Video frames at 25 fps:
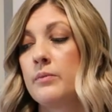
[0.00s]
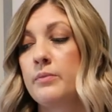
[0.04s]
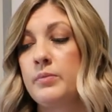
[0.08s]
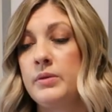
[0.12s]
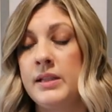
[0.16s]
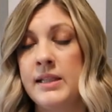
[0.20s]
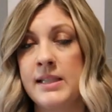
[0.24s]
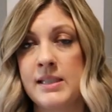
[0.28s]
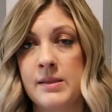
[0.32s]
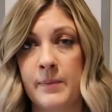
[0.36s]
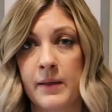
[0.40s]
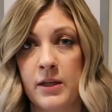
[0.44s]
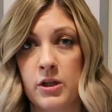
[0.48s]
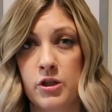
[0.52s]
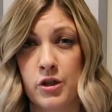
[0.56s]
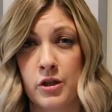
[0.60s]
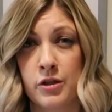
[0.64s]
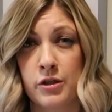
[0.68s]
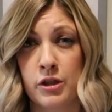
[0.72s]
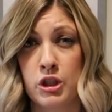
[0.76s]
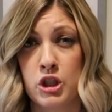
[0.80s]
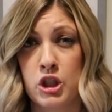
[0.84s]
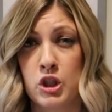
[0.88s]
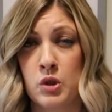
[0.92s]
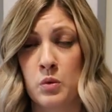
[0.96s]
please make sure
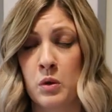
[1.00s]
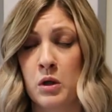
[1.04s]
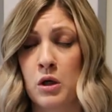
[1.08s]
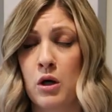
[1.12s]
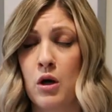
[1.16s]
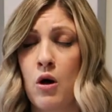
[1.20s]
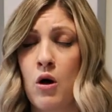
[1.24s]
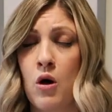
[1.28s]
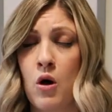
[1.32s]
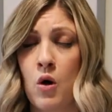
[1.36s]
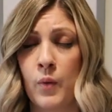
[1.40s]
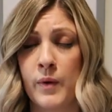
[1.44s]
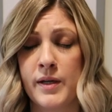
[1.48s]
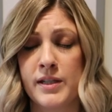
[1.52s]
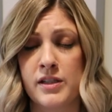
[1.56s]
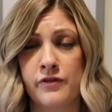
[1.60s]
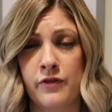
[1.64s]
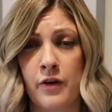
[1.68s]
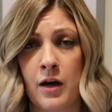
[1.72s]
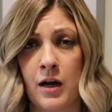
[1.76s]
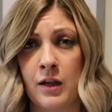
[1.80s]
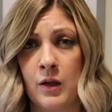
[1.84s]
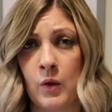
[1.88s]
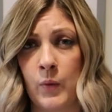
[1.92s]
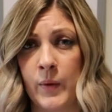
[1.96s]
that you are always
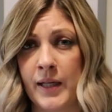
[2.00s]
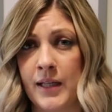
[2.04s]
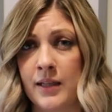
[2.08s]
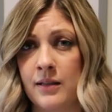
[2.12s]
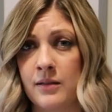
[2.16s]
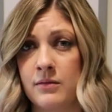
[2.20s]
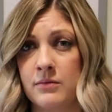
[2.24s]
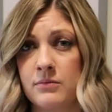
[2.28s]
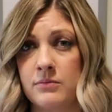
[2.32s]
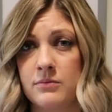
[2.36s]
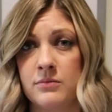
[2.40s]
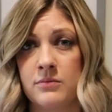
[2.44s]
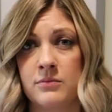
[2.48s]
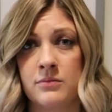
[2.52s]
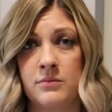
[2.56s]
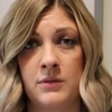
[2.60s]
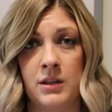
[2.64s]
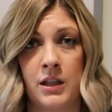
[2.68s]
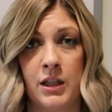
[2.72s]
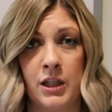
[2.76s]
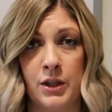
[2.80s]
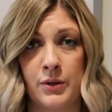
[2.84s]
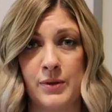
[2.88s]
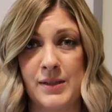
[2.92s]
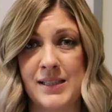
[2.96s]
following,
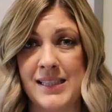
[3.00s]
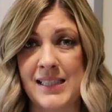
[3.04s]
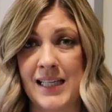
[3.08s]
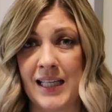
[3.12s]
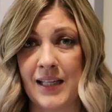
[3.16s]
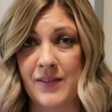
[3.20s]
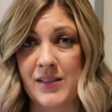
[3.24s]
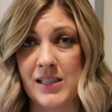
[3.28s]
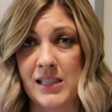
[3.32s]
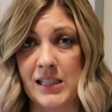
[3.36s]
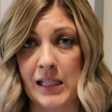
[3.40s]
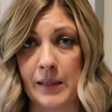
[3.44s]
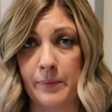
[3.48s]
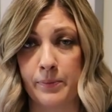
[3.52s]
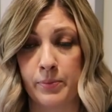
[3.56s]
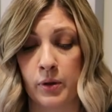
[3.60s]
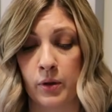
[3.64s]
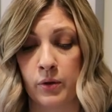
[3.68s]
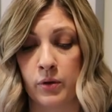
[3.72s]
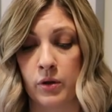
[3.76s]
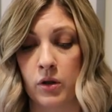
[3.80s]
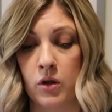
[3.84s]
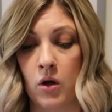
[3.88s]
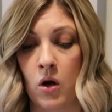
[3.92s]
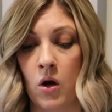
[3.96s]
you know, safe sleep
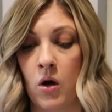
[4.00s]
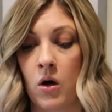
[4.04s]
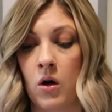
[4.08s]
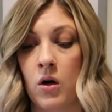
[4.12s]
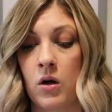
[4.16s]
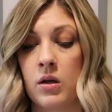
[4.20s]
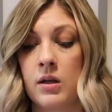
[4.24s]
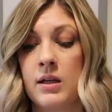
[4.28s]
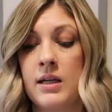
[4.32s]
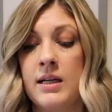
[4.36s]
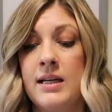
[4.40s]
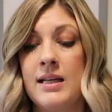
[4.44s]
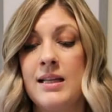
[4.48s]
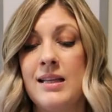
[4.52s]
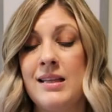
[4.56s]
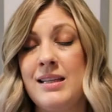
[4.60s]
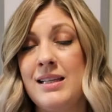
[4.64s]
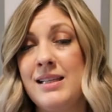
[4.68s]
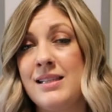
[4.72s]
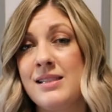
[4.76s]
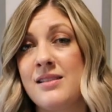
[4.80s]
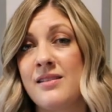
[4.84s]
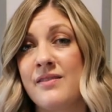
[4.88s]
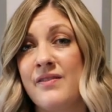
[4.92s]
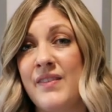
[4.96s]
protocol.
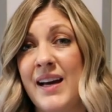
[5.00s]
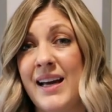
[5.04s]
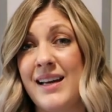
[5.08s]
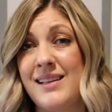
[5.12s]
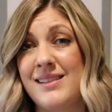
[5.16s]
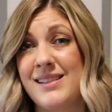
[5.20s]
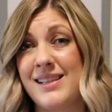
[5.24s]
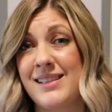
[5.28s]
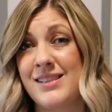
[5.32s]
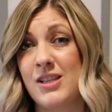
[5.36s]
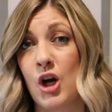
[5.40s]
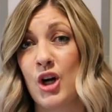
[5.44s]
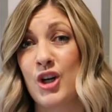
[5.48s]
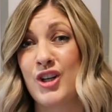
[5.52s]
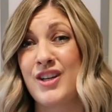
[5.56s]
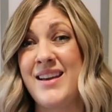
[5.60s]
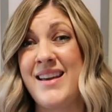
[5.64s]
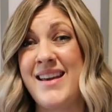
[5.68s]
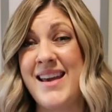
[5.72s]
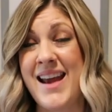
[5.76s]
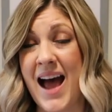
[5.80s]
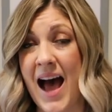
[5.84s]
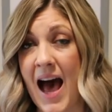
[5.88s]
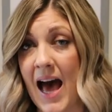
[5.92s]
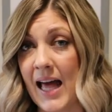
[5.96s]
These devices are
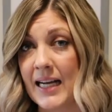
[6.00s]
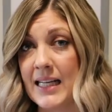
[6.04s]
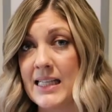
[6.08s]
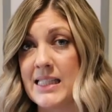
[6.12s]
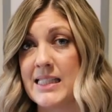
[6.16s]
not